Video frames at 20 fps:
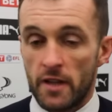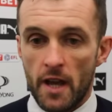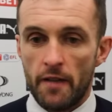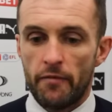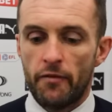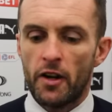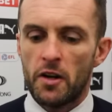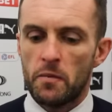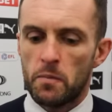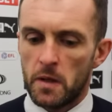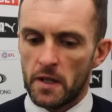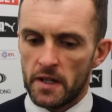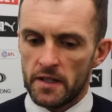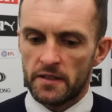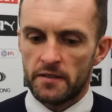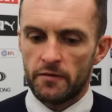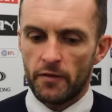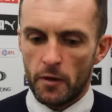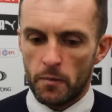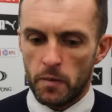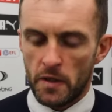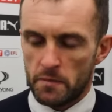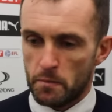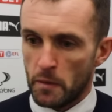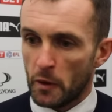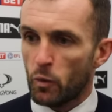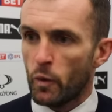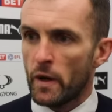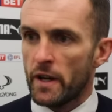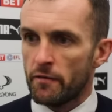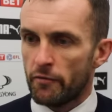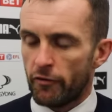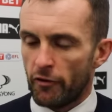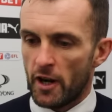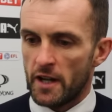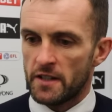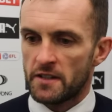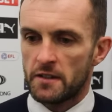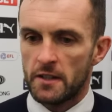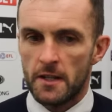Yeah, very pleased. Big win for
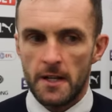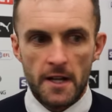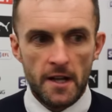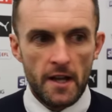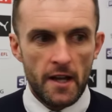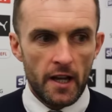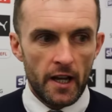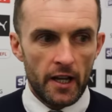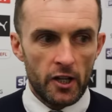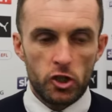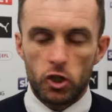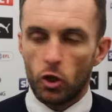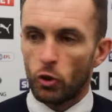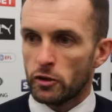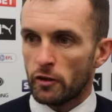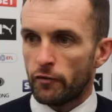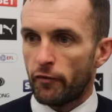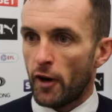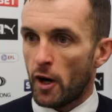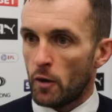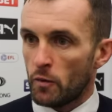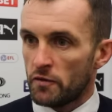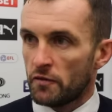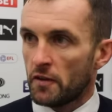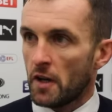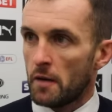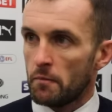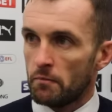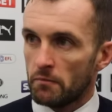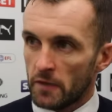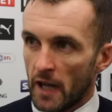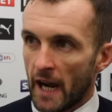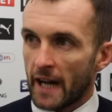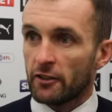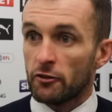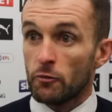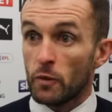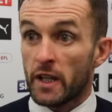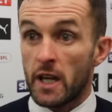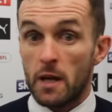us. And shows how far we've come.
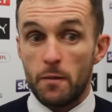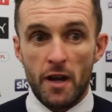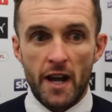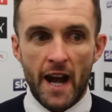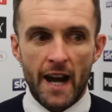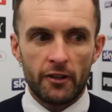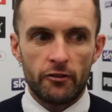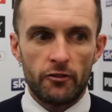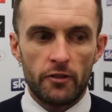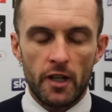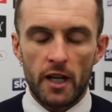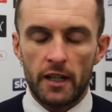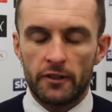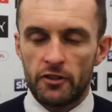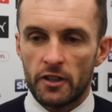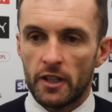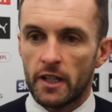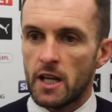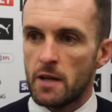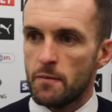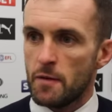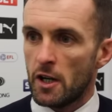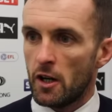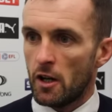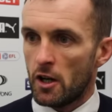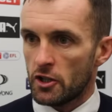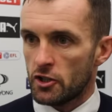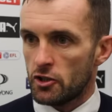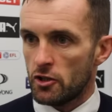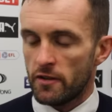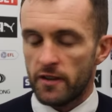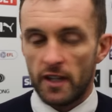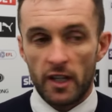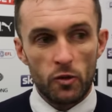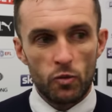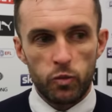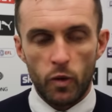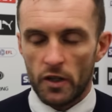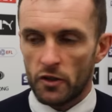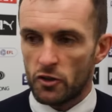Accrington came here last year, I think
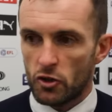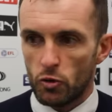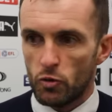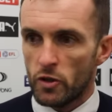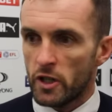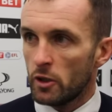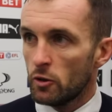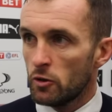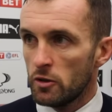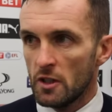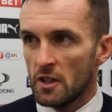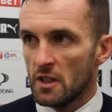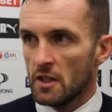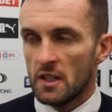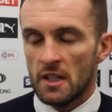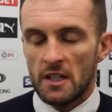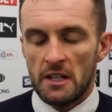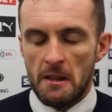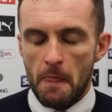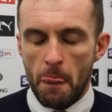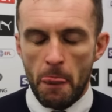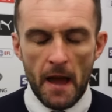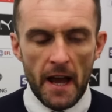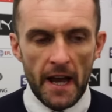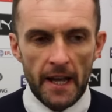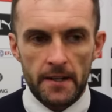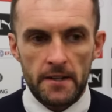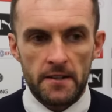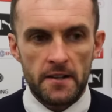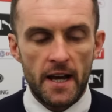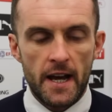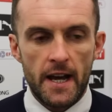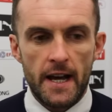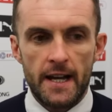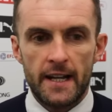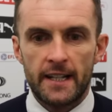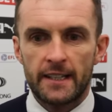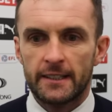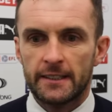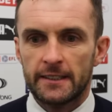it was 1-2-0. And
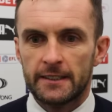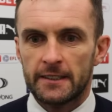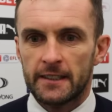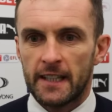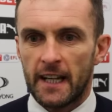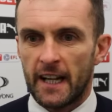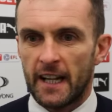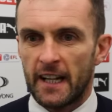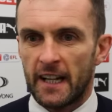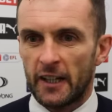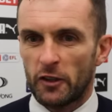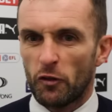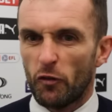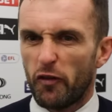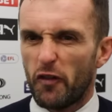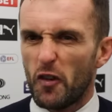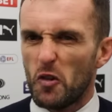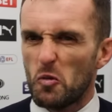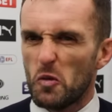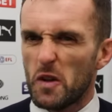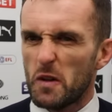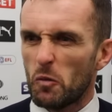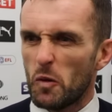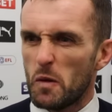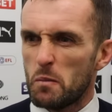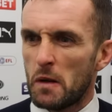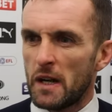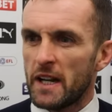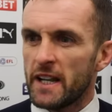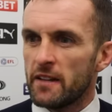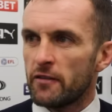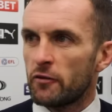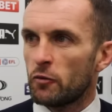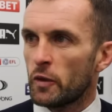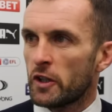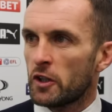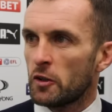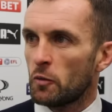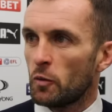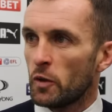I don't feel we believed
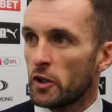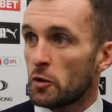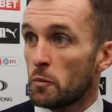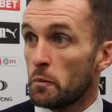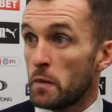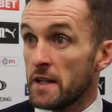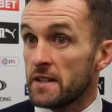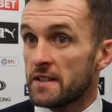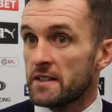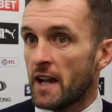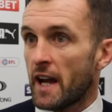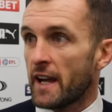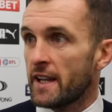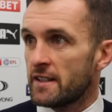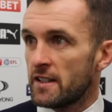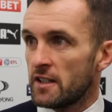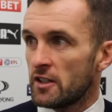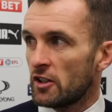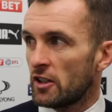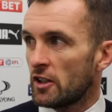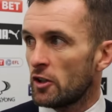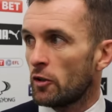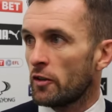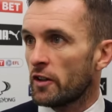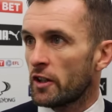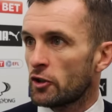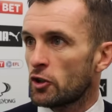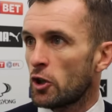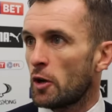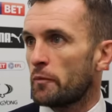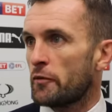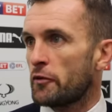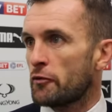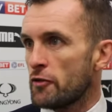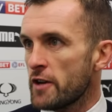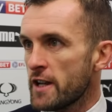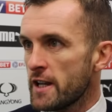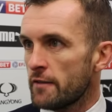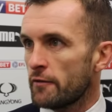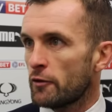we could beat sides in the, you know, in the top
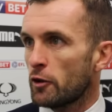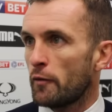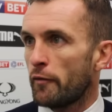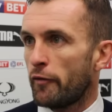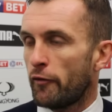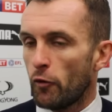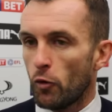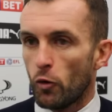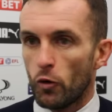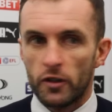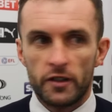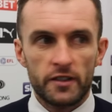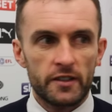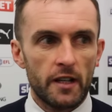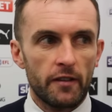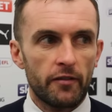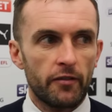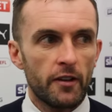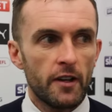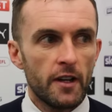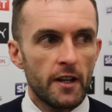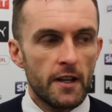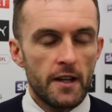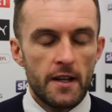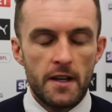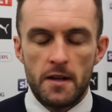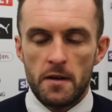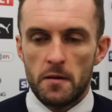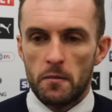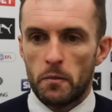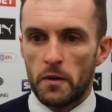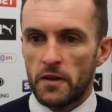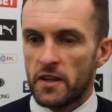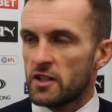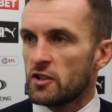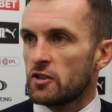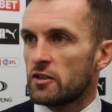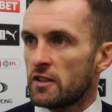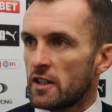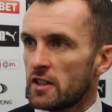three and top four and stuff. But
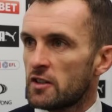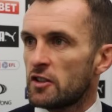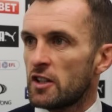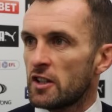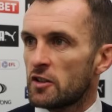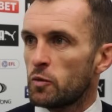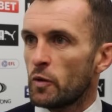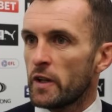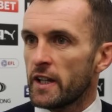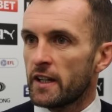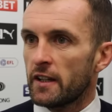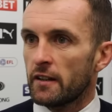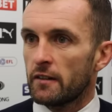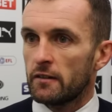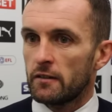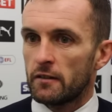this week,